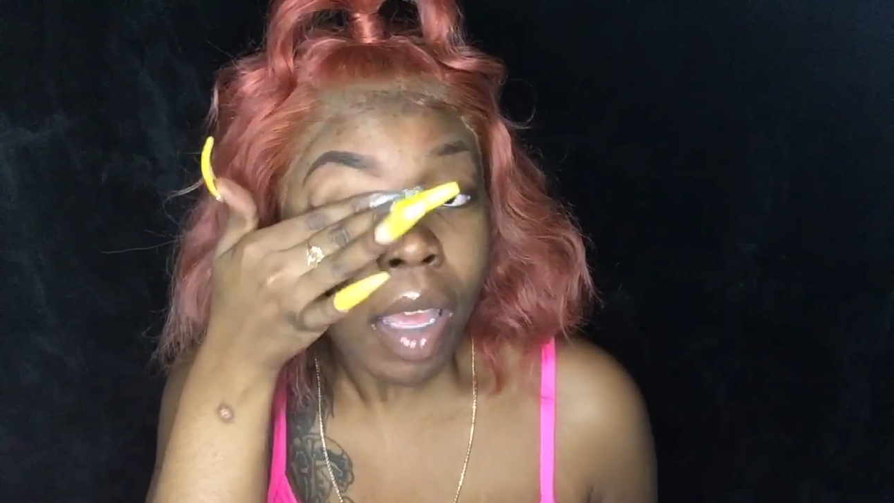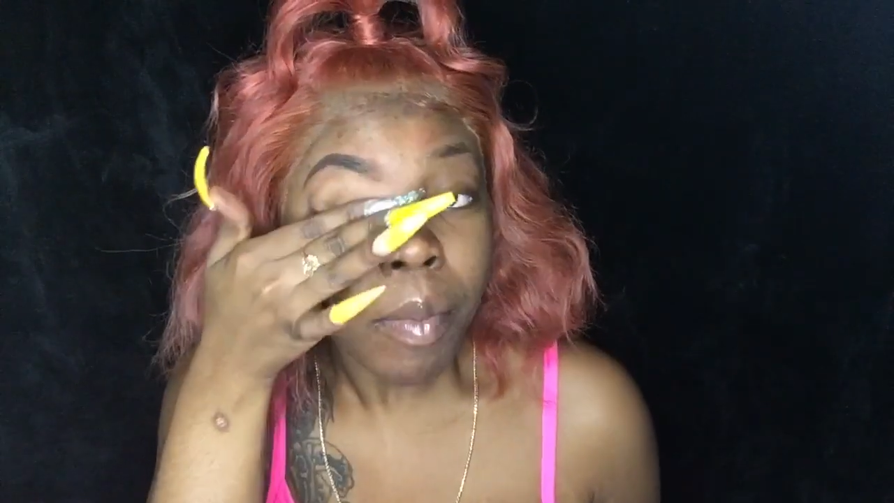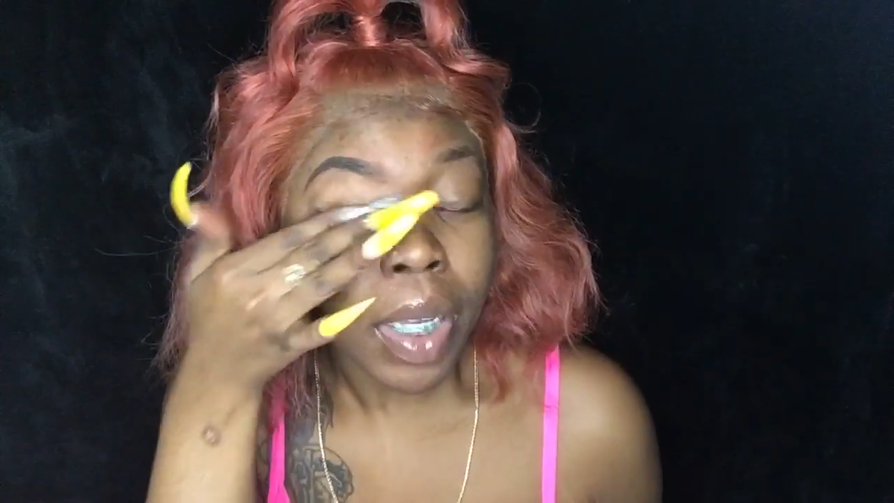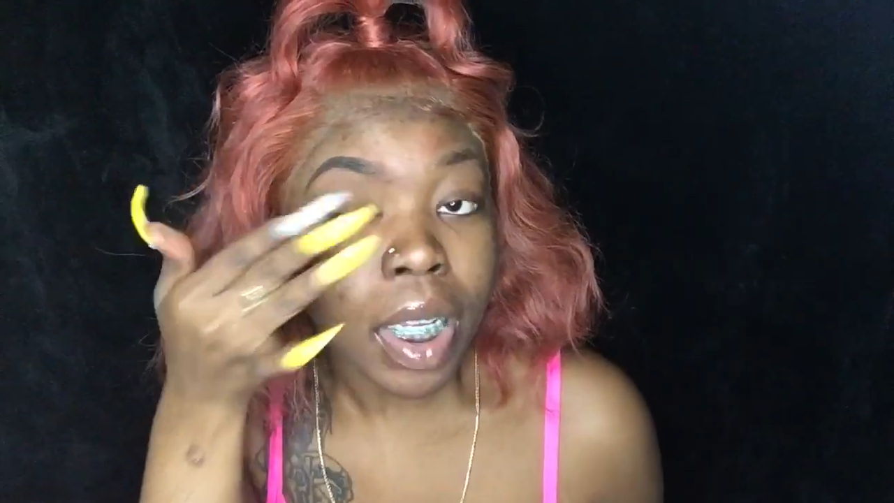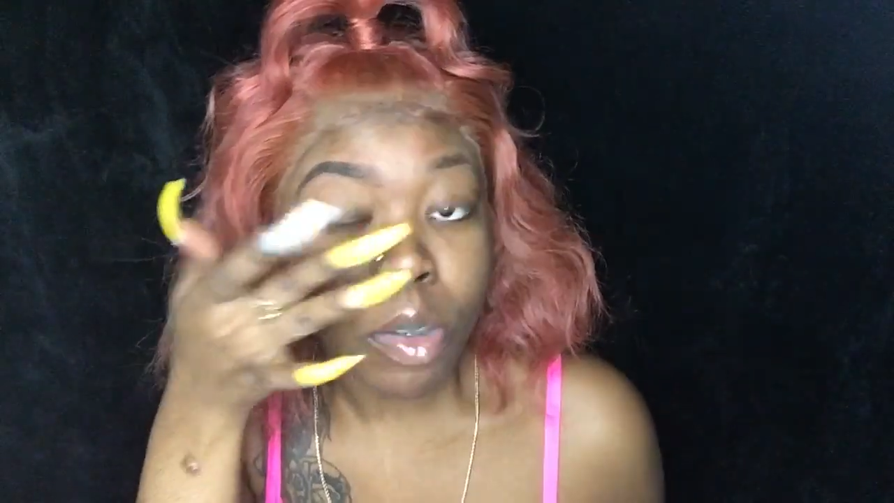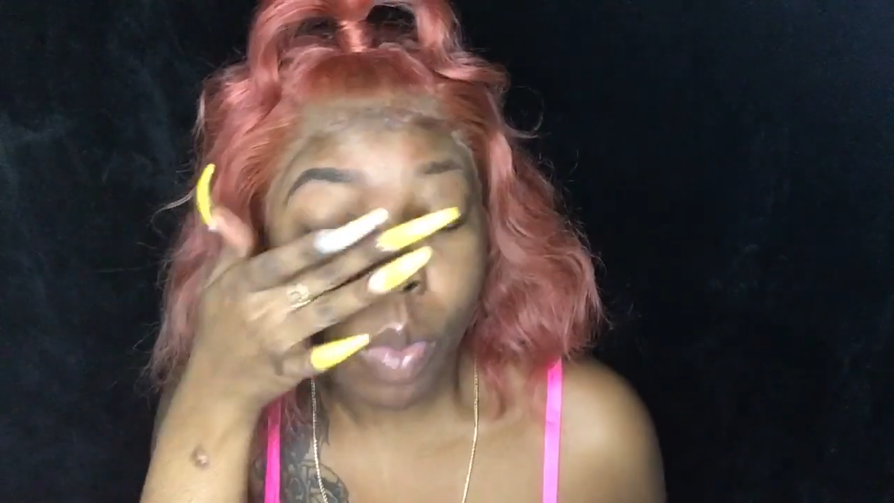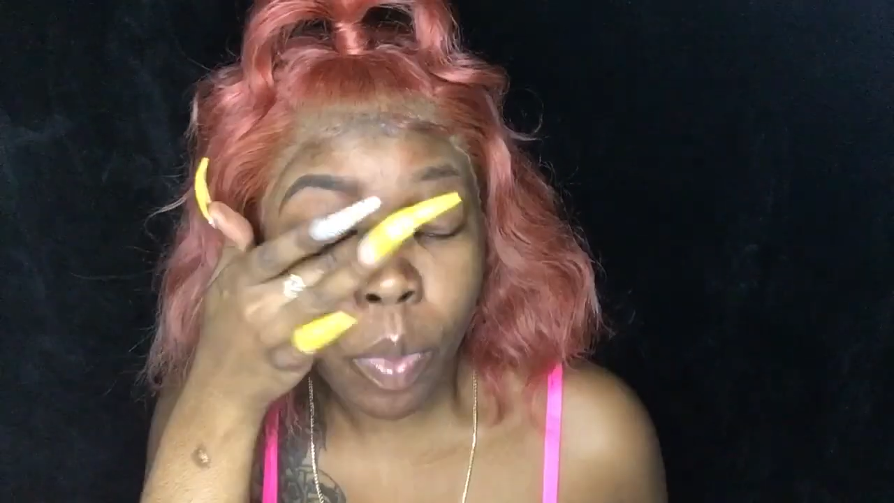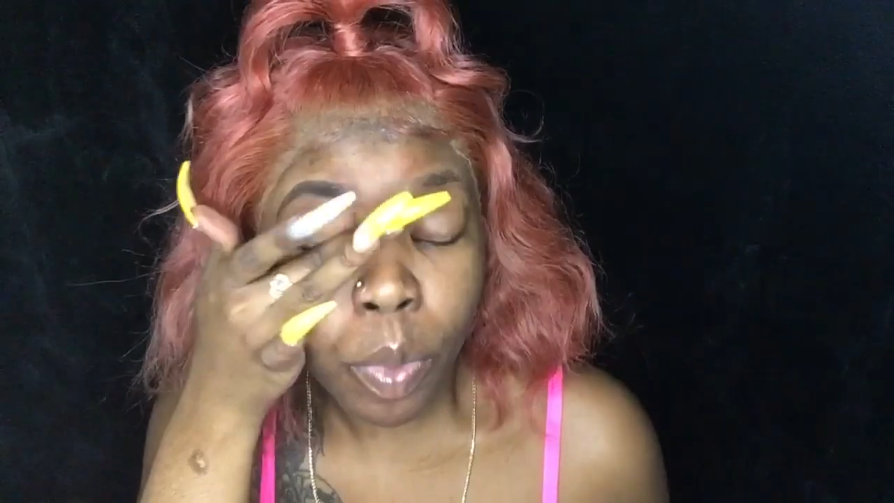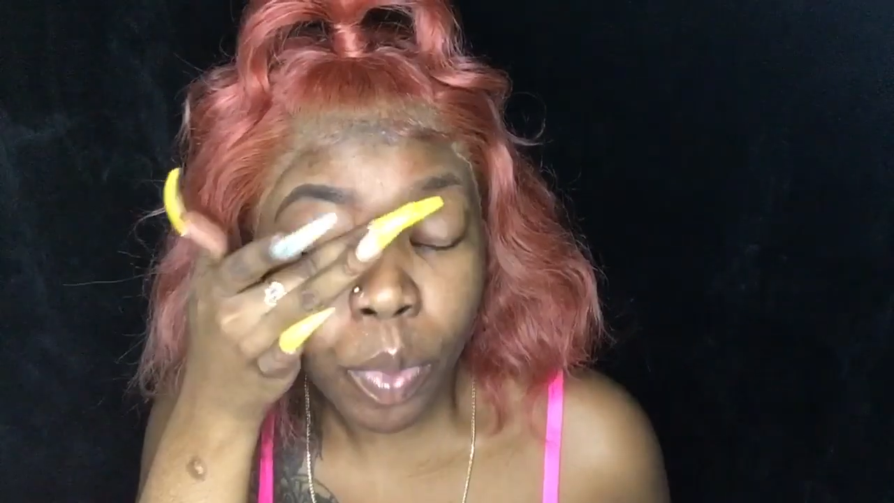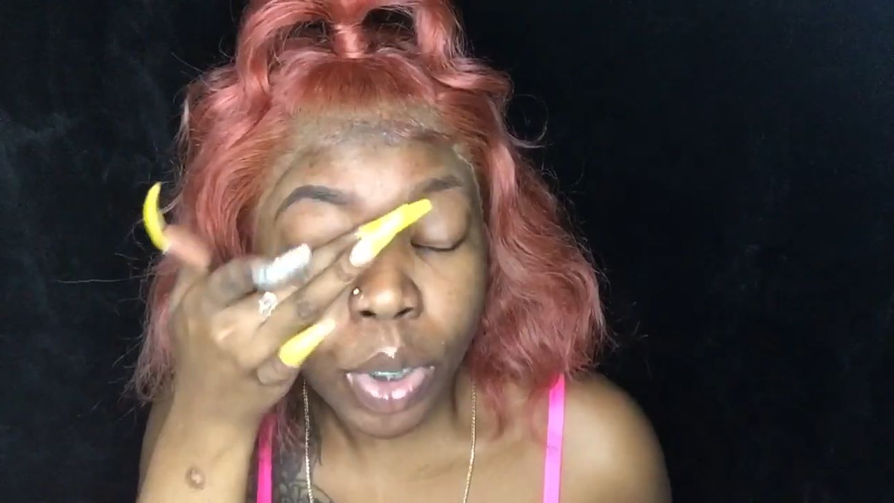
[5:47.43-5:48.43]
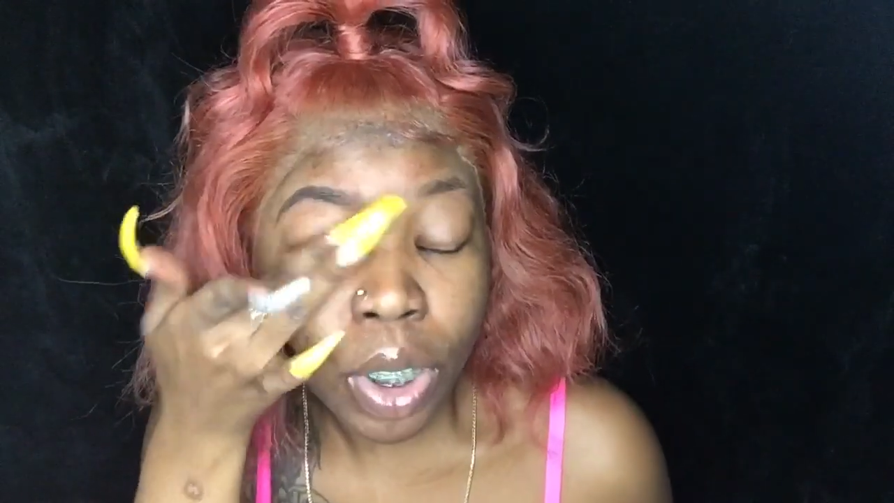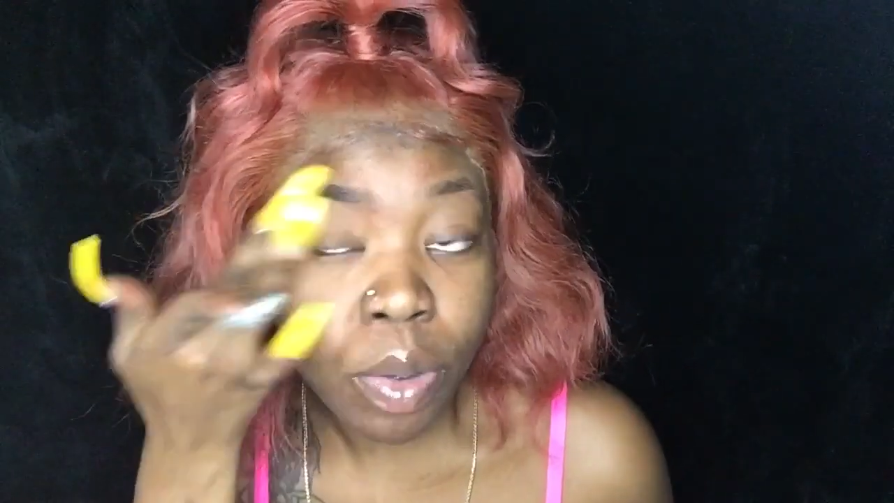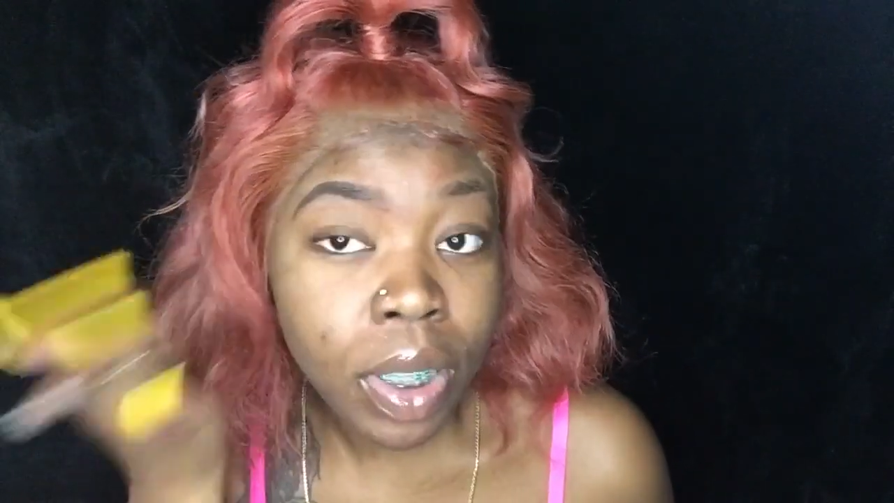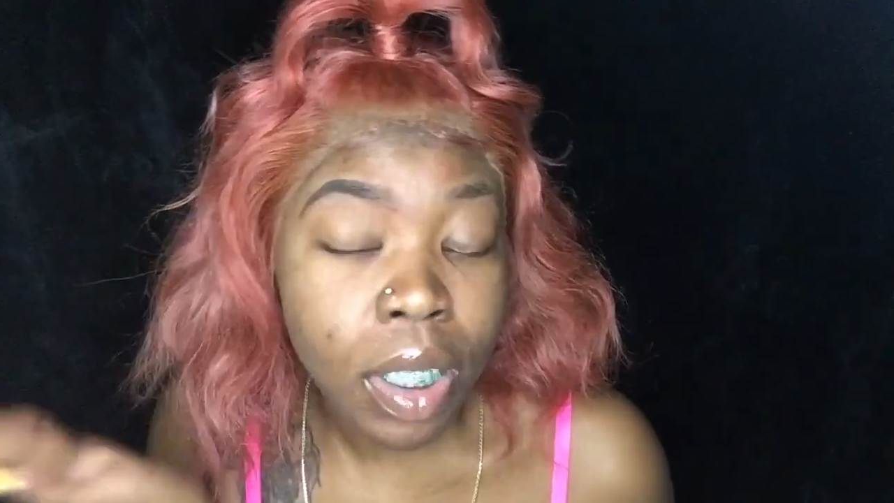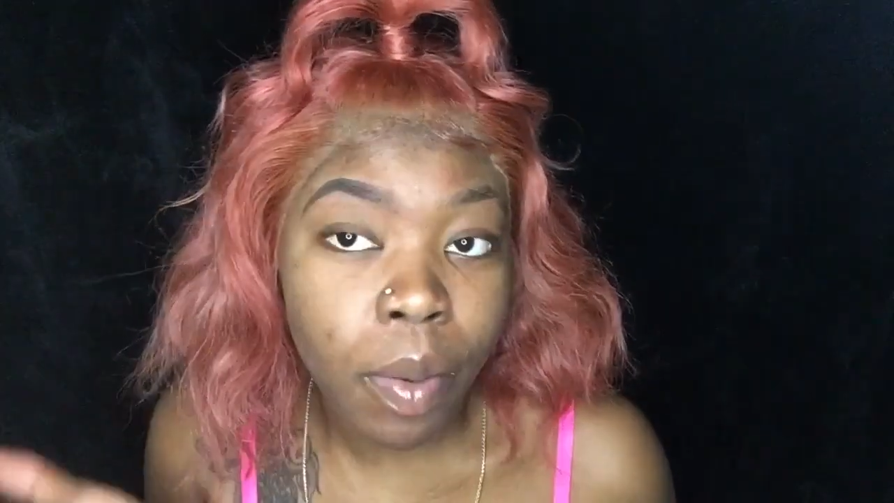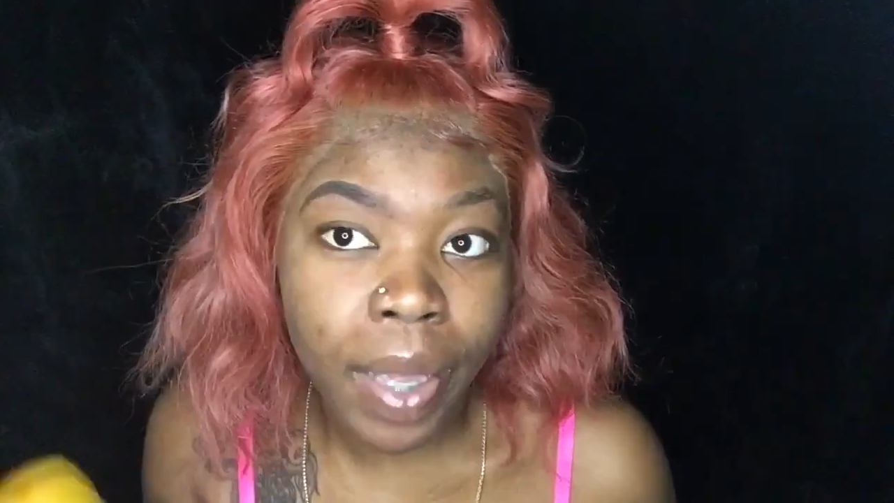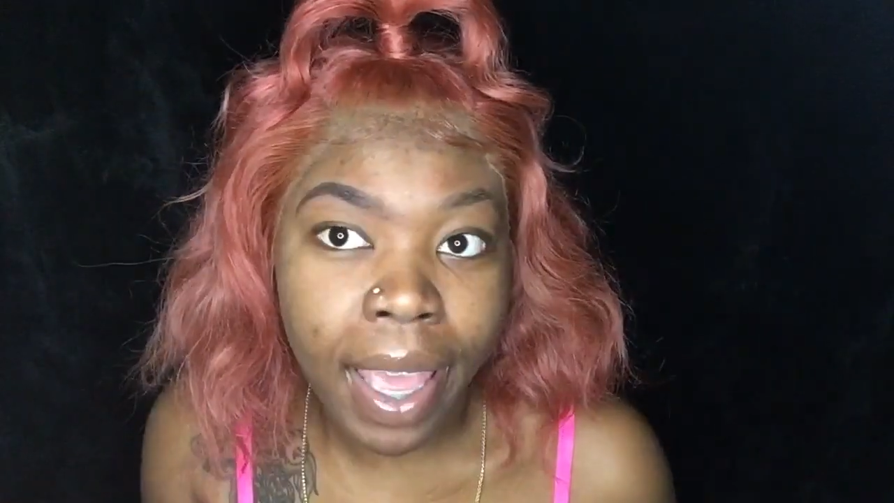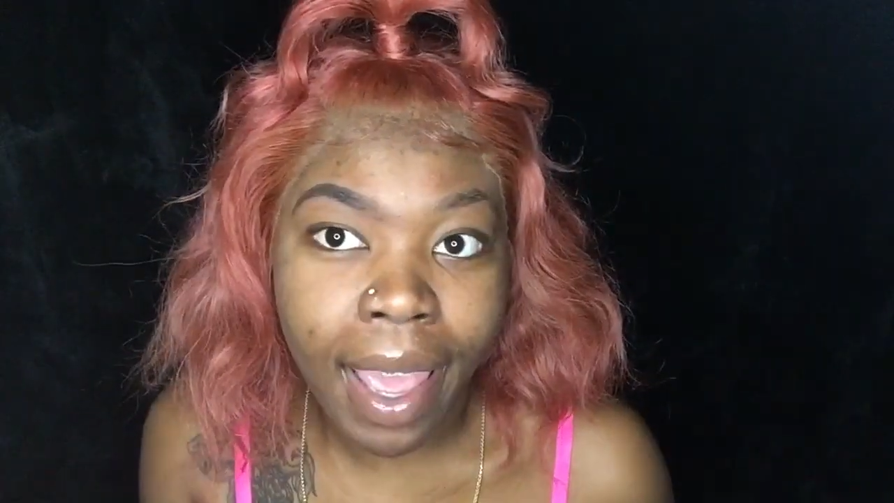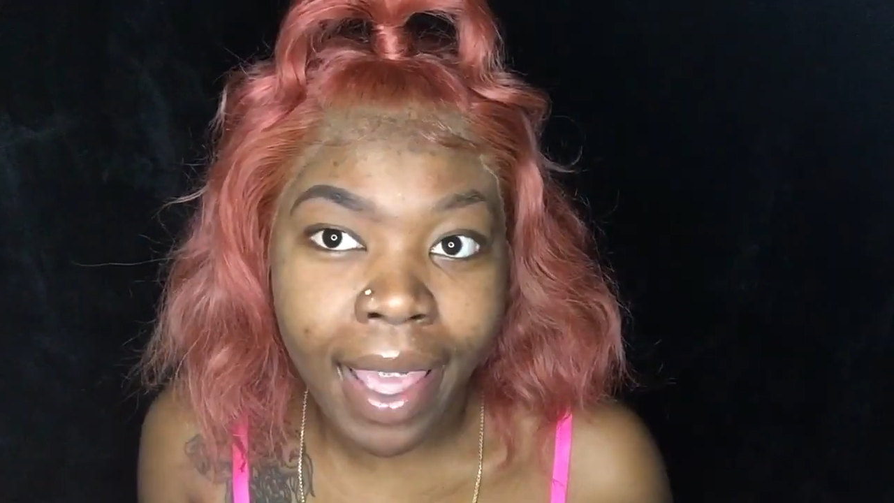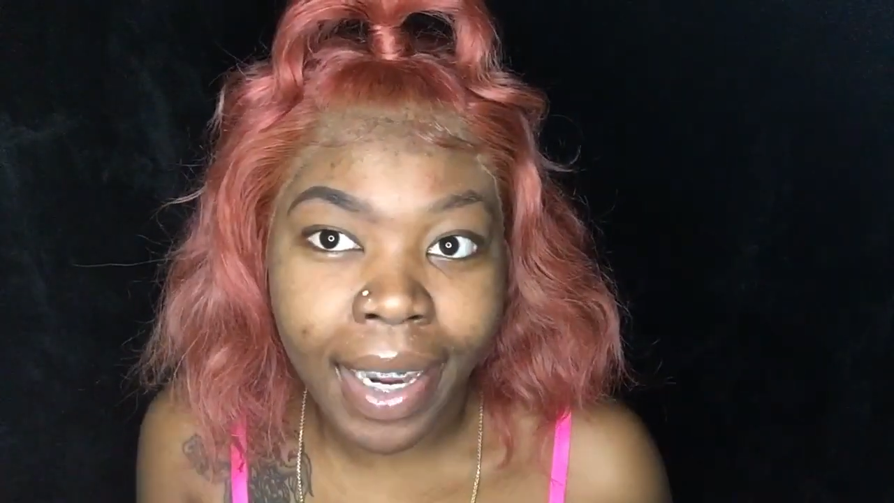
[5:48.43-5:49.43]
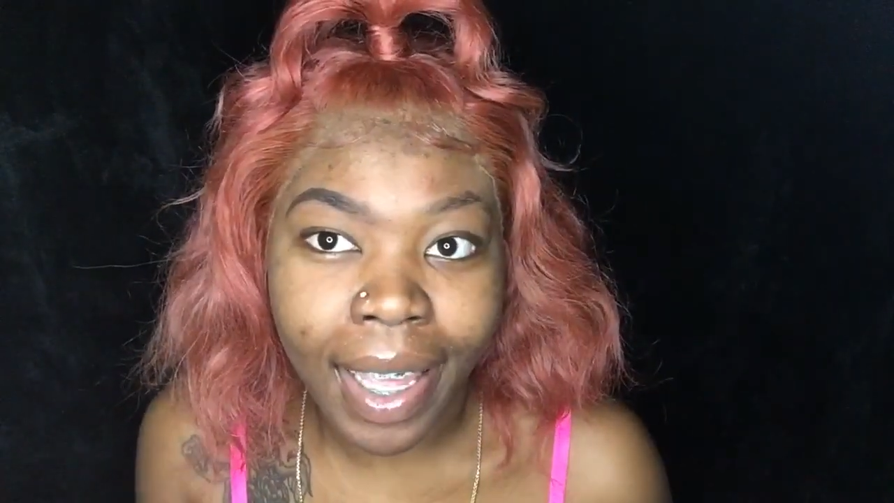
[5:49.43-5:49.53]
because what we will do is go ahead